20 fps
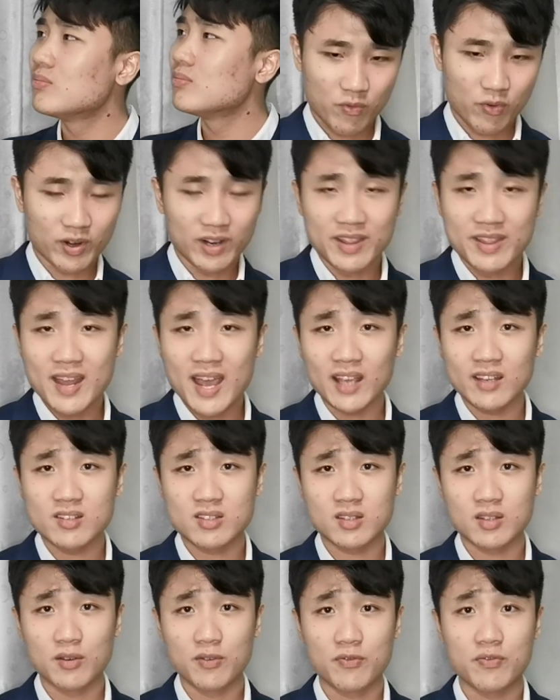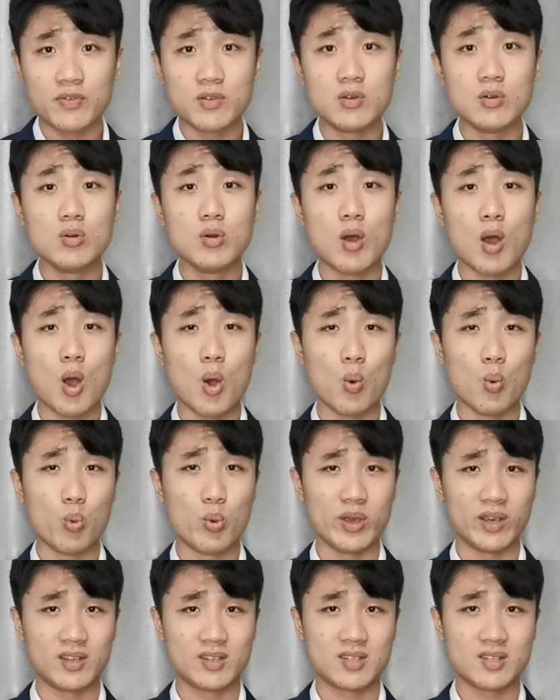For the next few
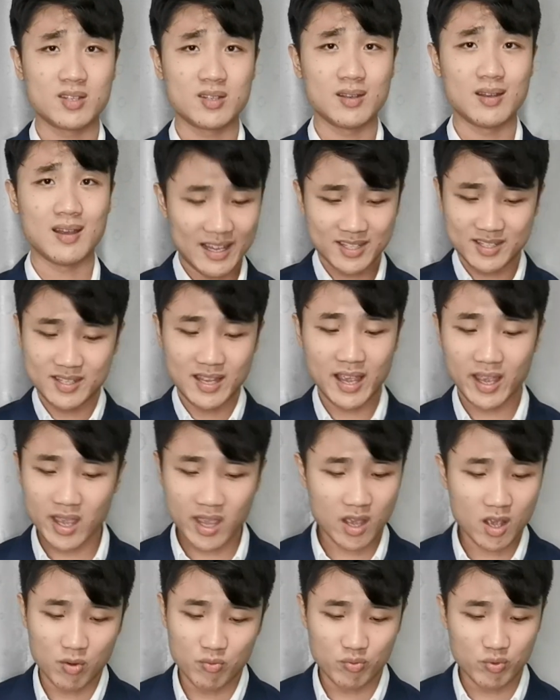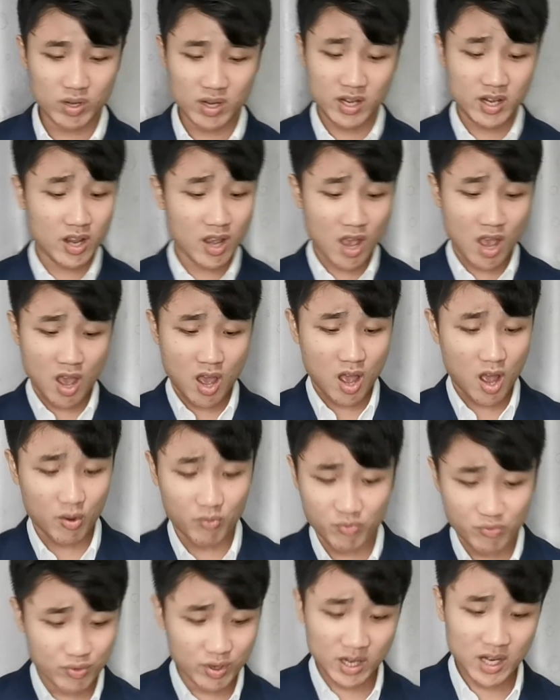weeks, I sang in a really
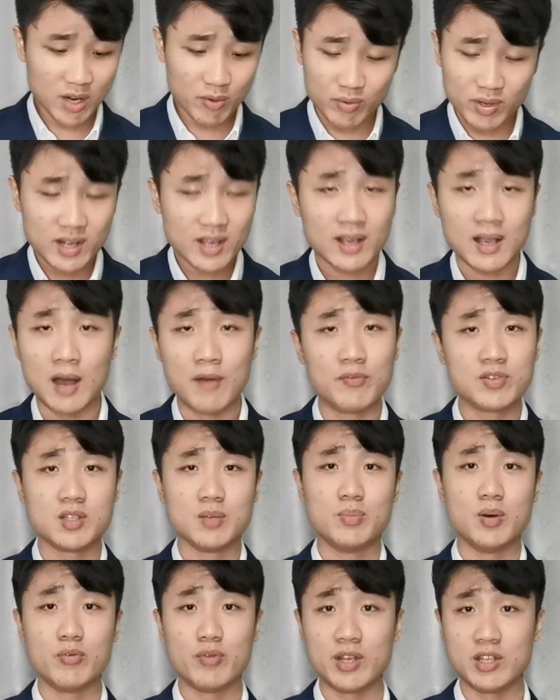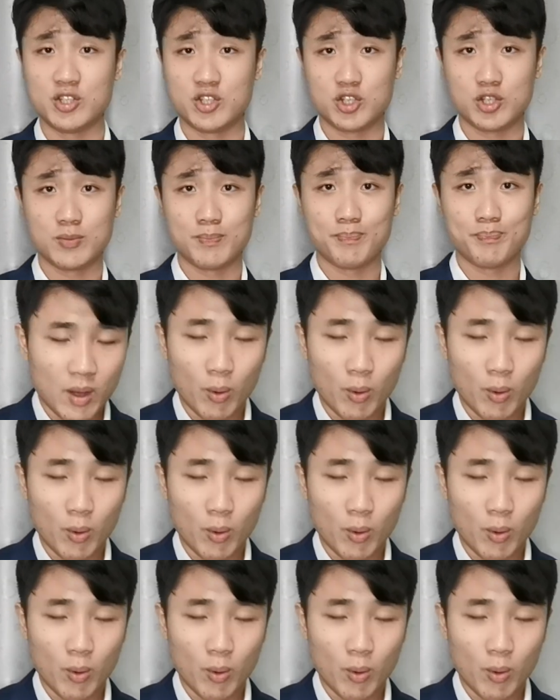a really, really comfortable range.